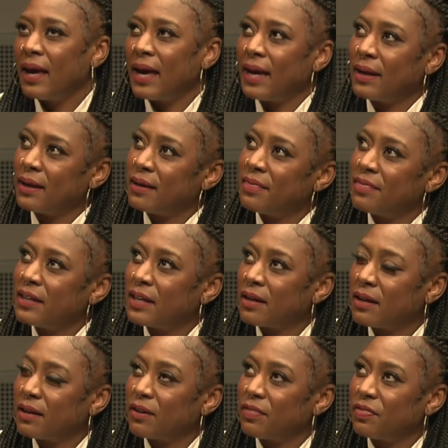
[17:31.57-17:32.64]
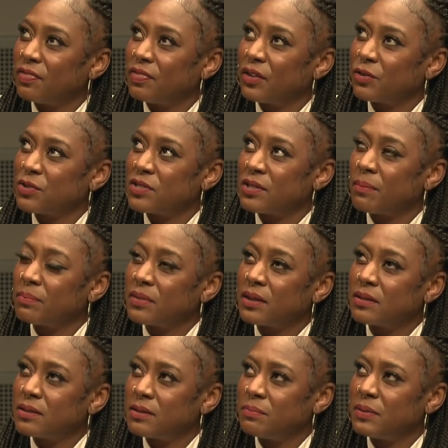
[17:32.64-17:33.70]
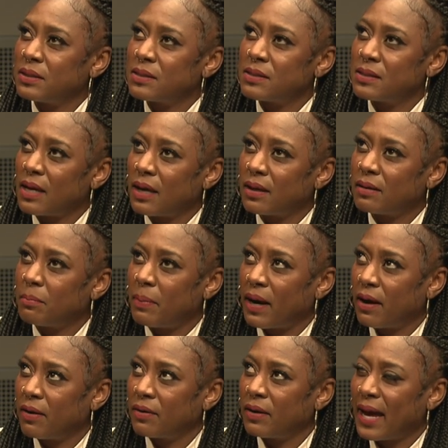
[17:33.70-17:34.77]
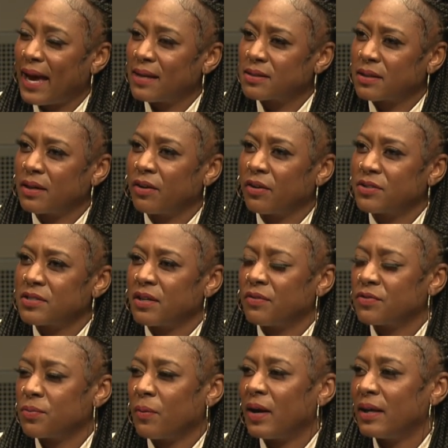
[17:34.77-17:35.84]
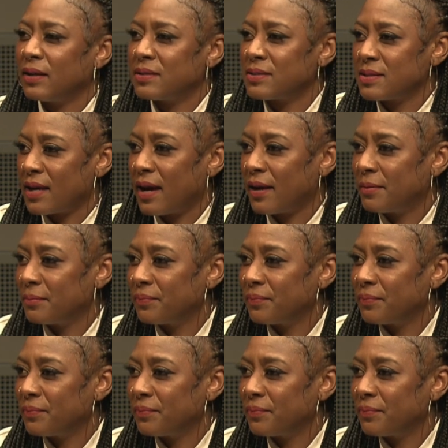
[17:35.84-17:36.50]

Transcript: And I think there's something to be said about asking ourselves, why is that?